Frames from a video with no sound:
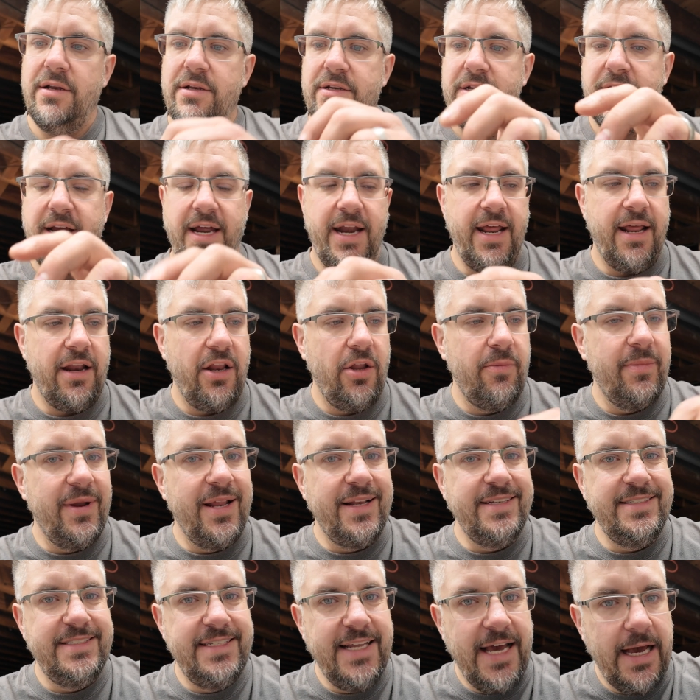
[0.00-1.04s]
to kind of add a little bit
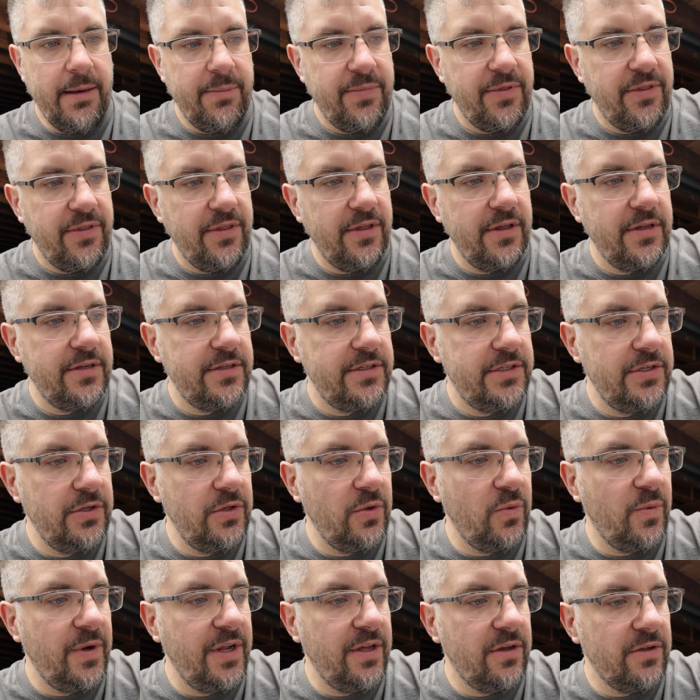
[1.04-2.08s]
of depth to the
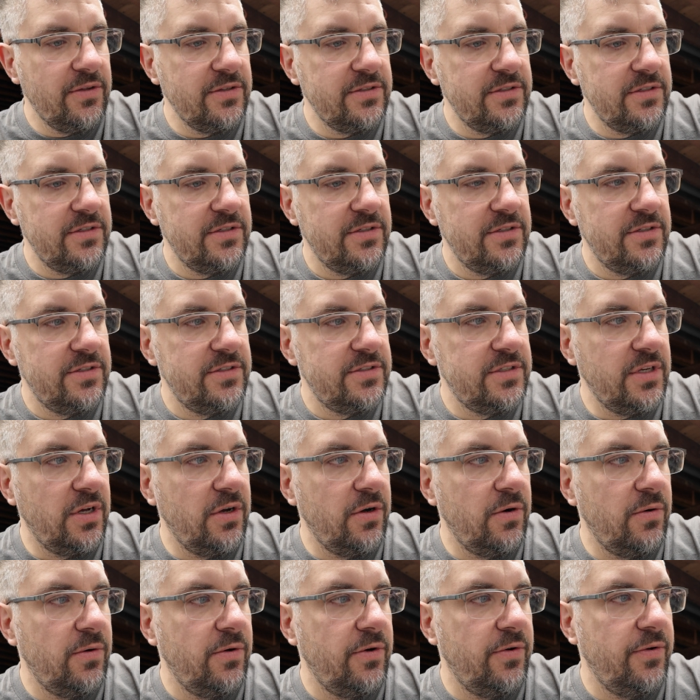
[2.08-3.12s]
wheels.
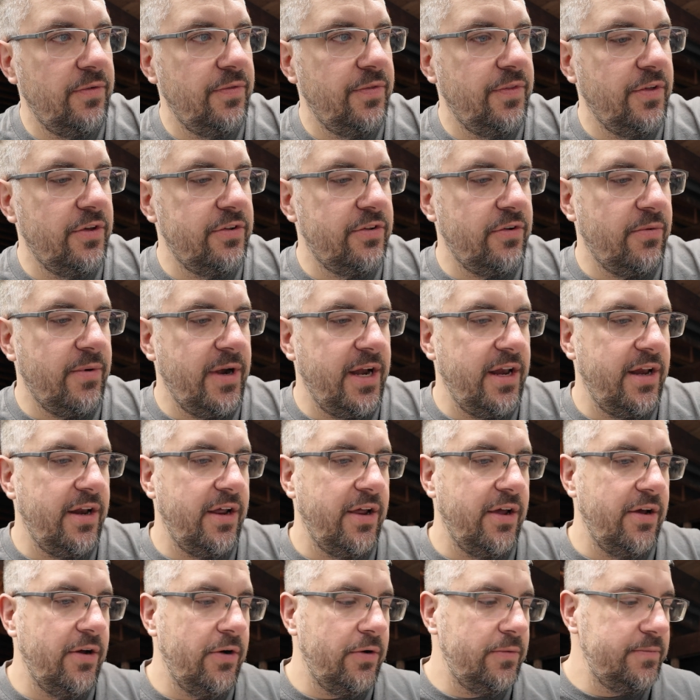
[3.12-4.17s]
So those are ready to
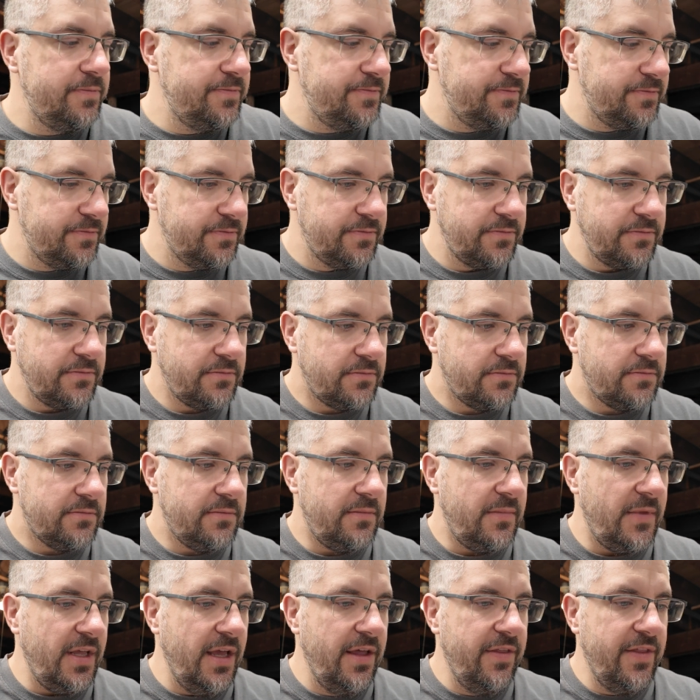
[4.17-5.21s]
go.
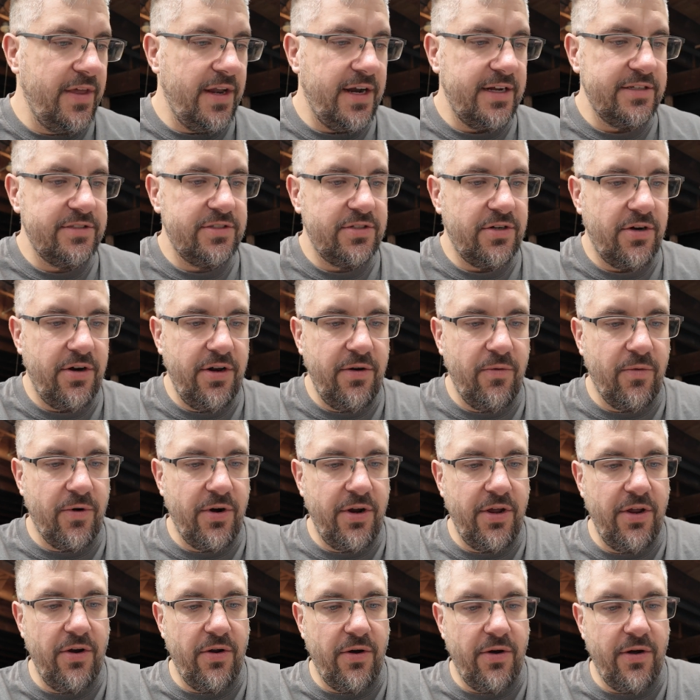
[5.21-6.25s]
And then I started
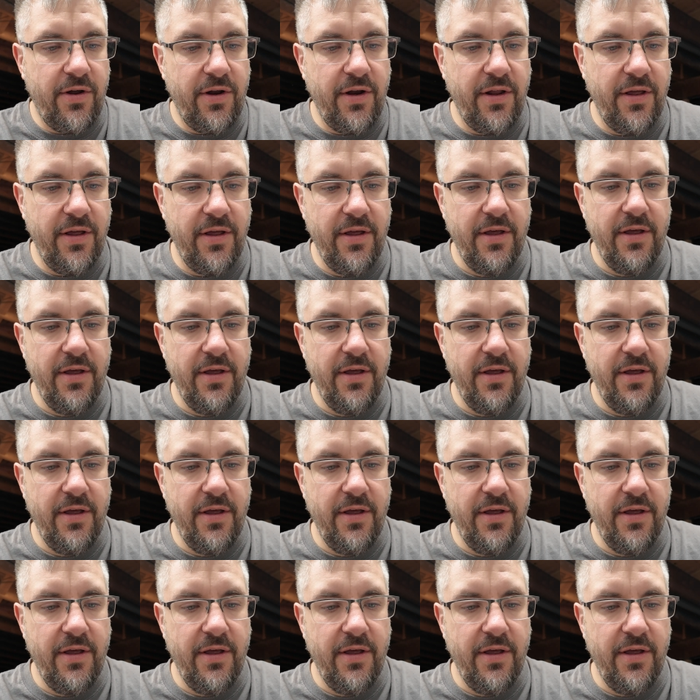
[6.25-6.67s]
working on